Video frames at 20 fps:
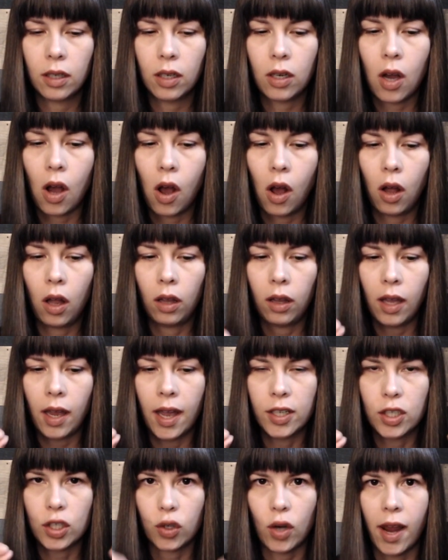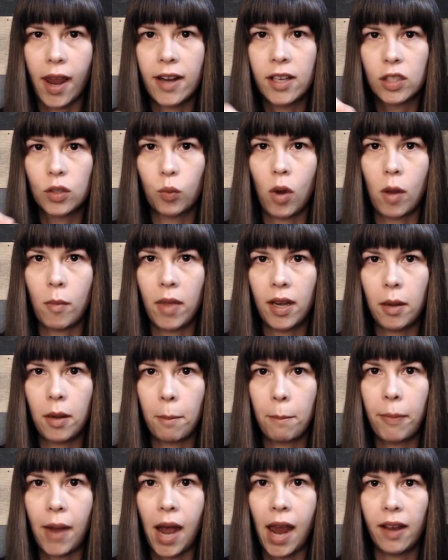call a trans
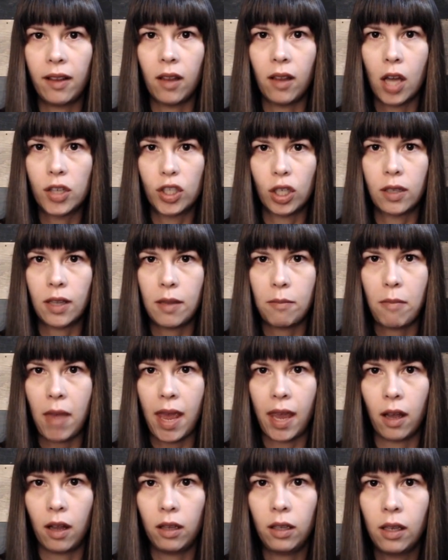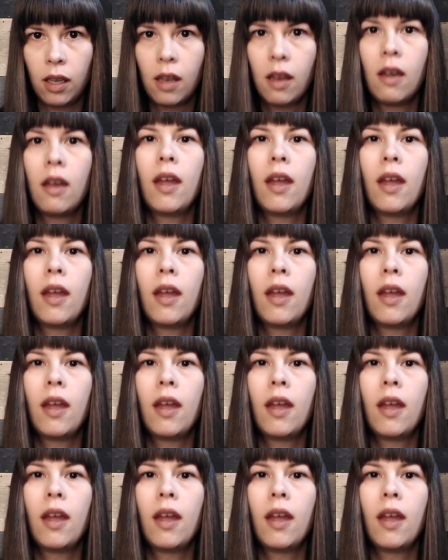woman biologically male,